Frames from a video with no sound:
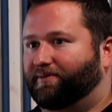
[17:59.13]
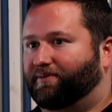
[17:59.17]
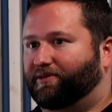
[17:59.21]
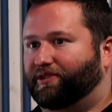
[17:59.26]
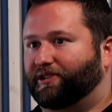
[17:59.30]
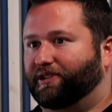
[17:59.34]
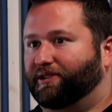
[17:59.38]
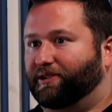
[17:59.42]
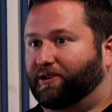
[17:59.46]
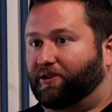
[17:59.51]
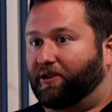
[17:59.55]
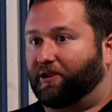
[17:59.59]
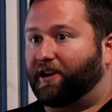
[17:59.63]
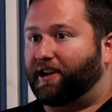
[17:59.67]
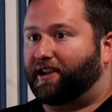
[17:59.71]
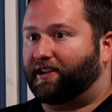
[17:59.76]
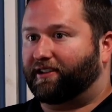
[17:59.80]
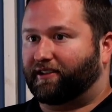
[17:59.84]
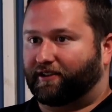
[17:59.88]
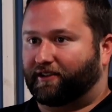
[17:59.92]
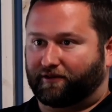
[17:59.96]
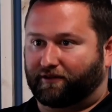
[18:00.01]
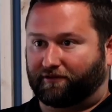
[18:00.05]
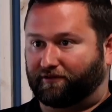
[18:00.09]
Schitt's Creek
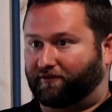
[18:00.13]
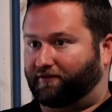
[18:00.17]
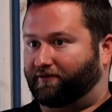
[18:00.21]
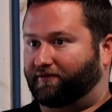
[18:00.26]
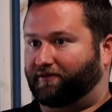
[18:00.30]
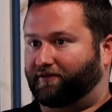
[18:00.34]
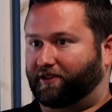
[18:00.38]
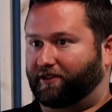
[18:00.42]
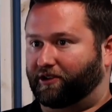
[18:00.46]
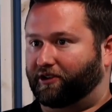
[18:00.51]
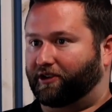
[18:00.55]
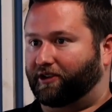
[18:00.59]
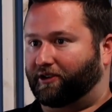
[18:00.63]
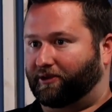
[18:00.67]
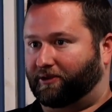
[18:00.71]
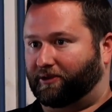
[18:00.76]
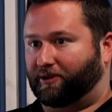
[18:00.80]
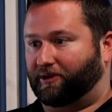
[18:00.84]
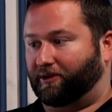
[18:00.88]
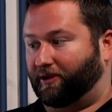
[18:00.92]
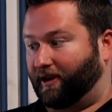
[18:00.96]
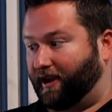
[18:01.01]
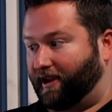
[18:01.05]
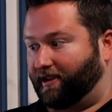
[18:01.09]
if
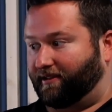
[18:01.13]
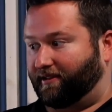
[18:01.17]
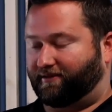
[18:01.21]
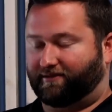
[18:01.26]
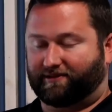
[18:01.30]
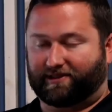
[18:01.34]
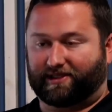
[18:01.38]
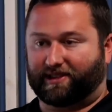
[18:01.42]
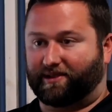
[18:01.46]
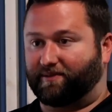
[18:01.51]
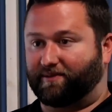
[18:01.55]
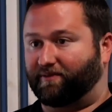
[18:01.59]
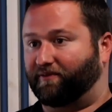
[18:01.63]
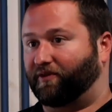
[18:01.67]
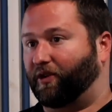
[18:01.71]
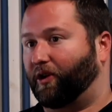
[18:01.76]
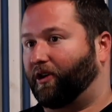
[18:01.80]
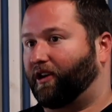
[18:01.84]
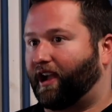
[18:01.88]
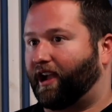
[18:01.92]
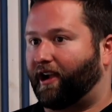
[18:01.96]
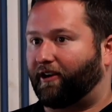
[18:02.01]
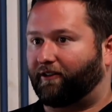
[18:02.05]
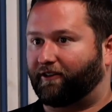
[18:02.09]
you're at some far
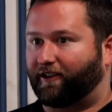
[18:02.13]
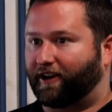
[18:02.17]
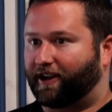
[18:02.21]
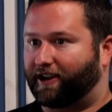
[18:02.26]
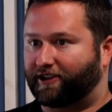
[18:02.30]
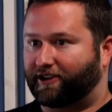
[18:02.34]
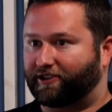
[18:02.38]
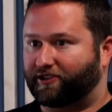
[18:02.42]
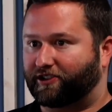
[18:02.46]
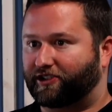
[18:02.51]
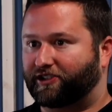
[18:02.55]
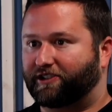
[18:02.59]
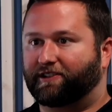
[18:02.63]
out range,